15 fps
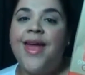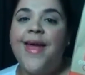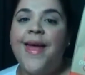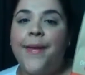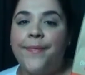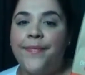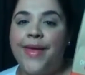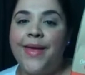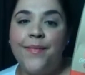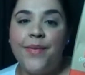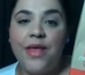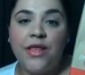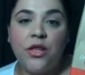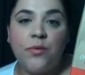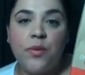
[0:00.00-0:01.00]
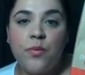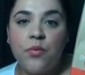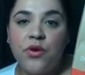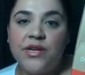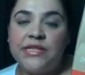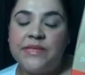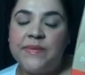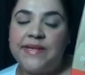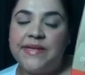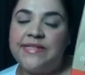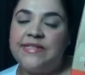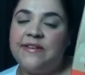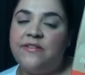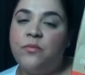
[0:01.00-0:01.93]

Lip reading: It may be a little bit more expensive,